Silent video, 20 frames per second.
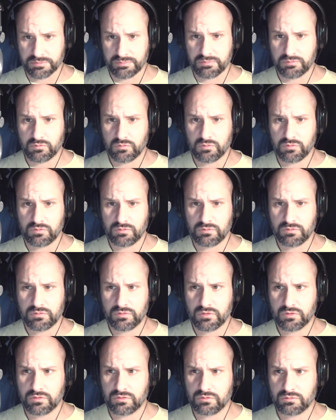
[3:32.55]
a...
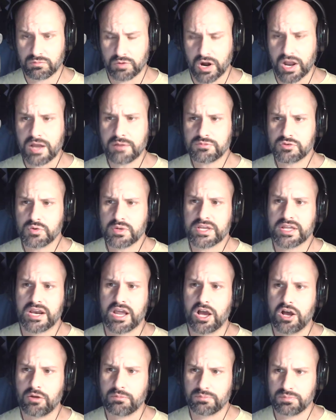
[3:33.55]
Perhaps we can
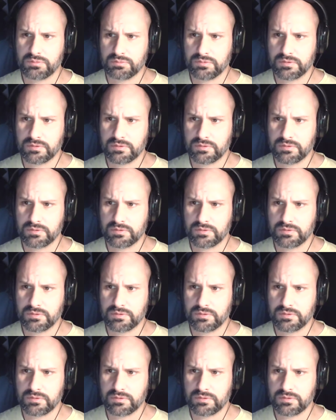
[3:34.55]
help...